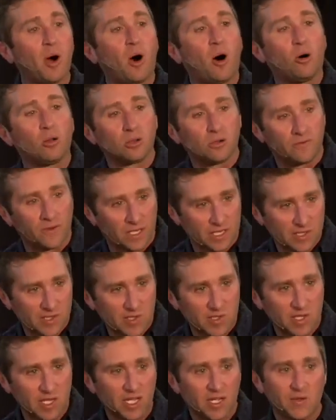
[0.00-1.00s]
all of
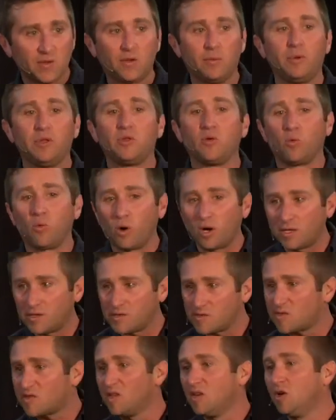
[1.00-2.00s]
us to be the
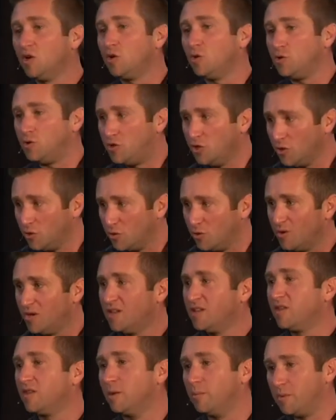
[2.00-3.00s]
ones who do
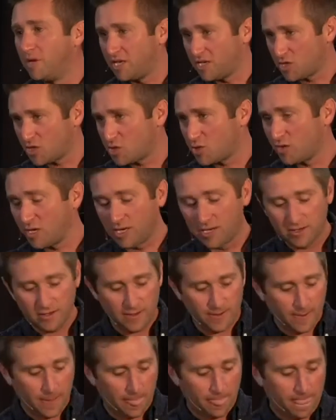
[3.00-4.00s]
the ministry.
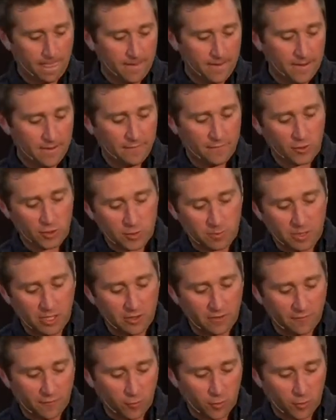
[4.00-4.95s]
1 Peter